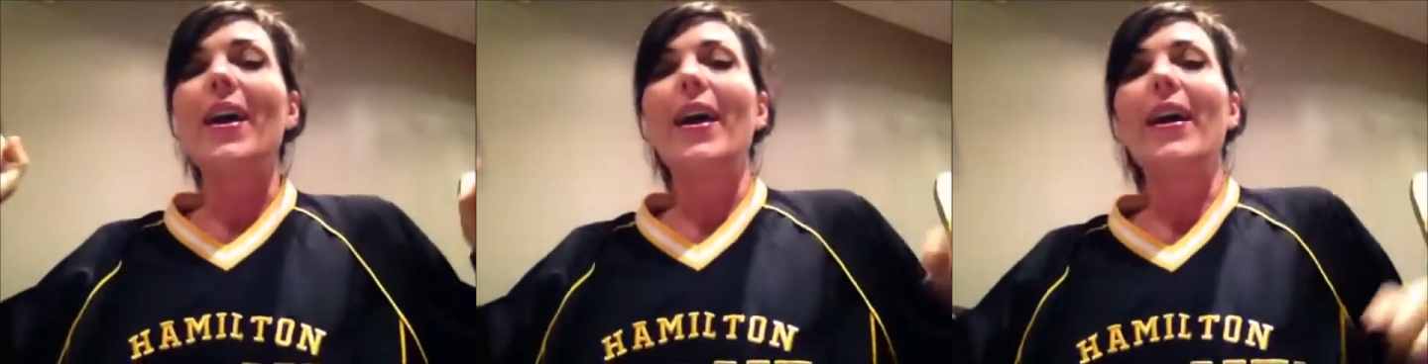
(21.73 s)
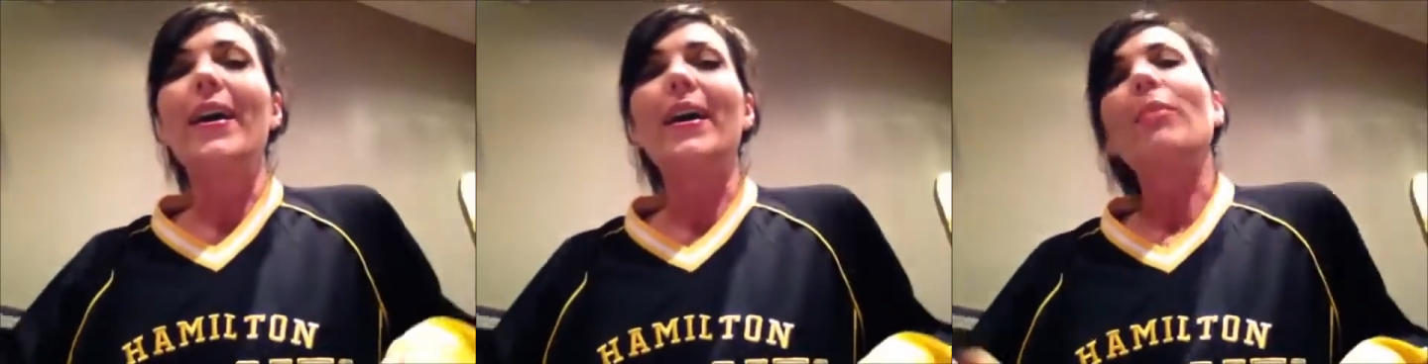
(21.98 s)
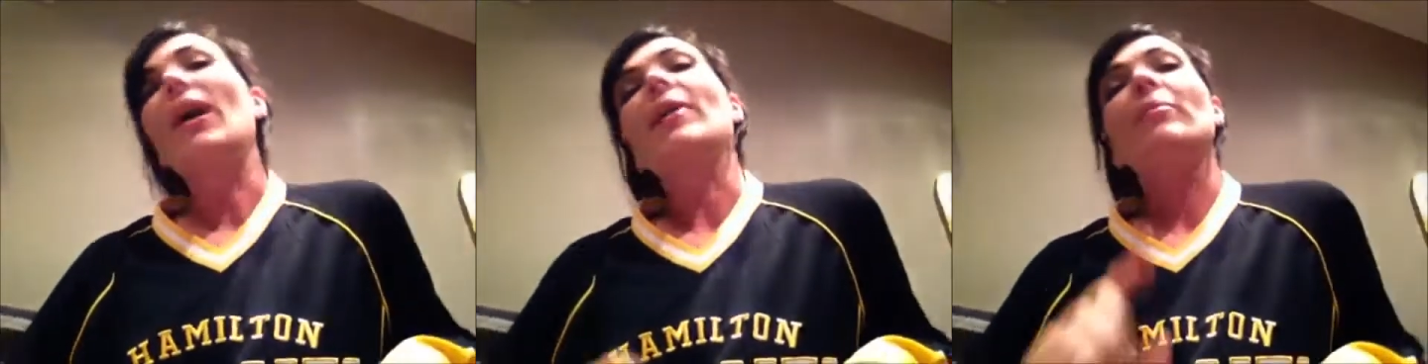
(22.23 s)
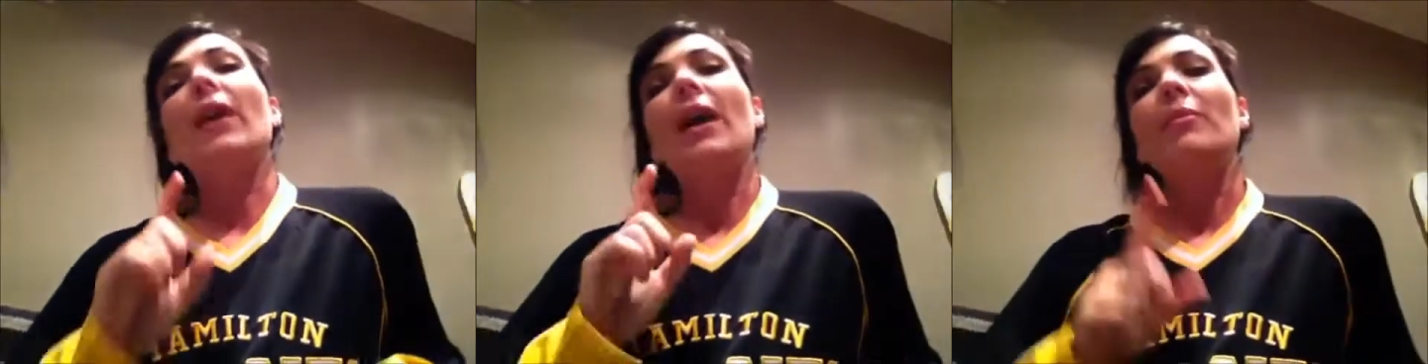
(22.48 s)

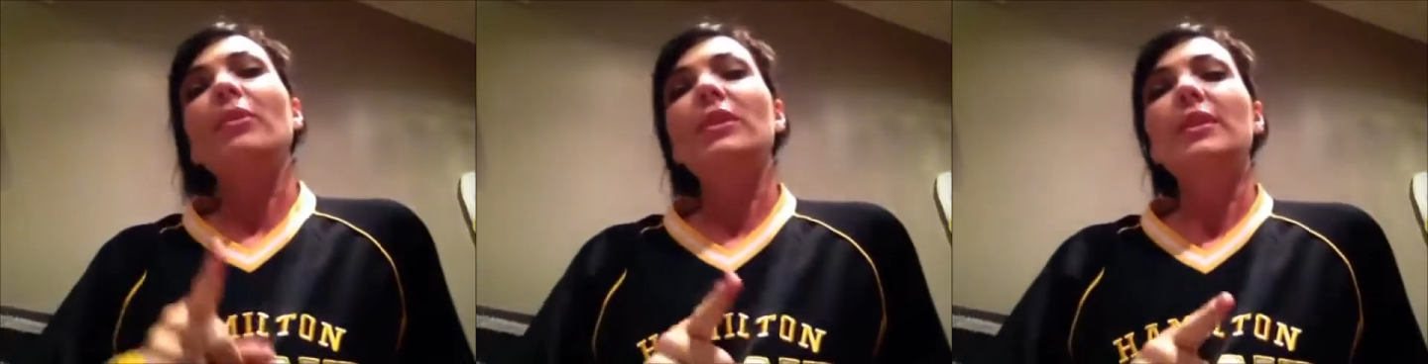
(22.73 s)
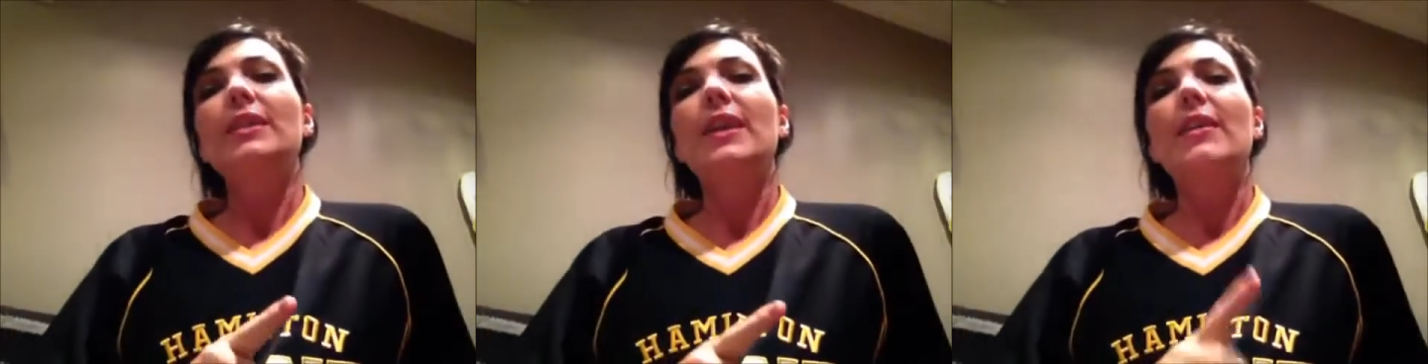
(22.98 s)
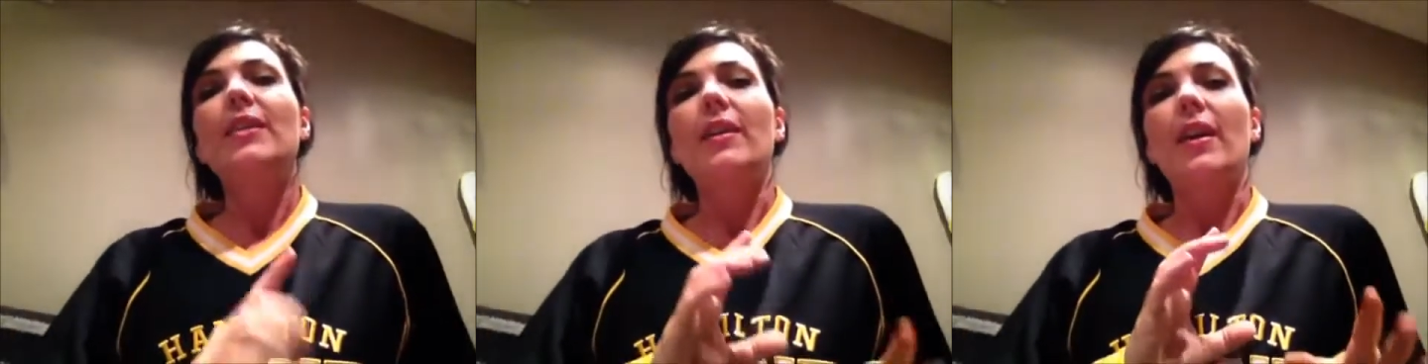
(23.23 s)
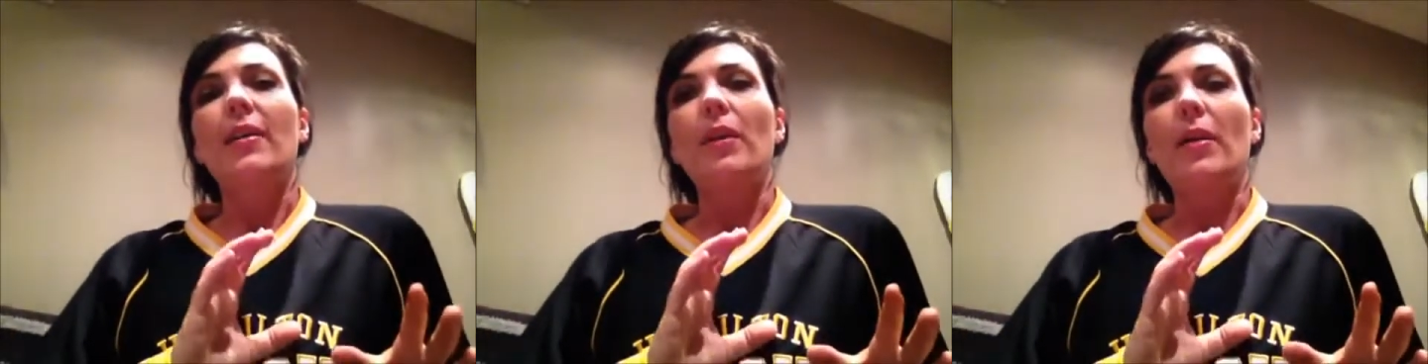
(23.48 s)
I'm going to say that
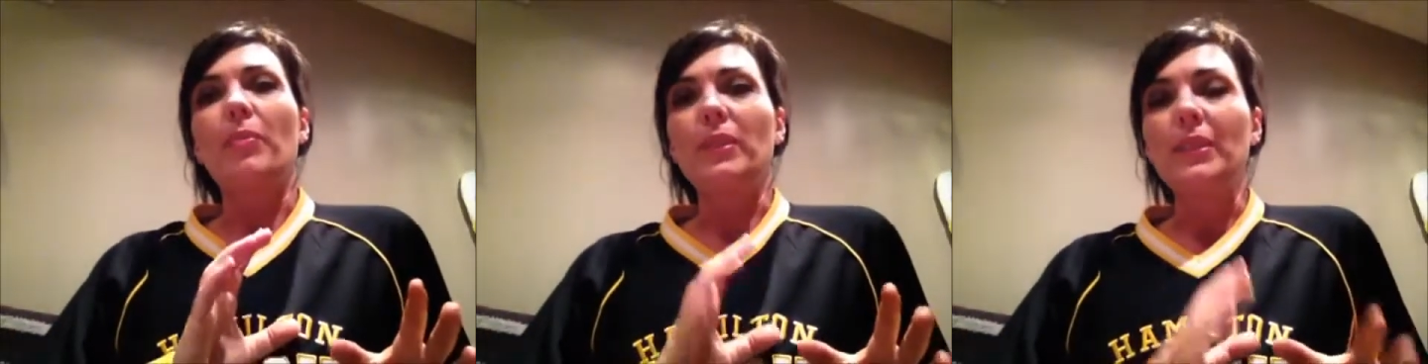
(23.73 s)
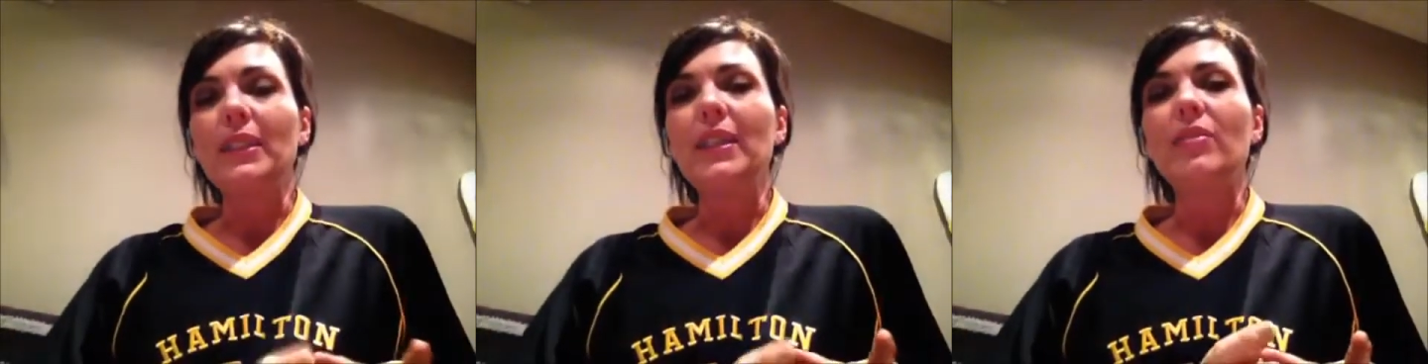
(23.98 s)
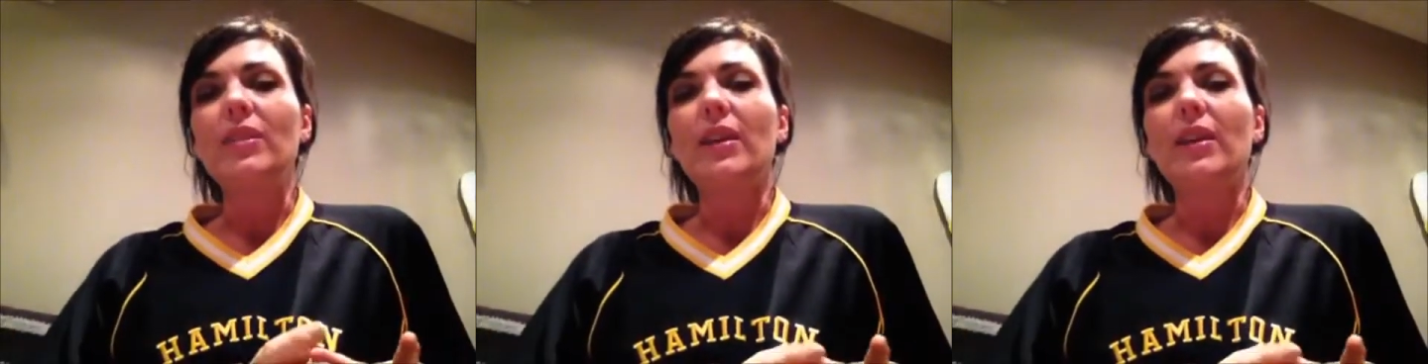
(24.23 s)
I believe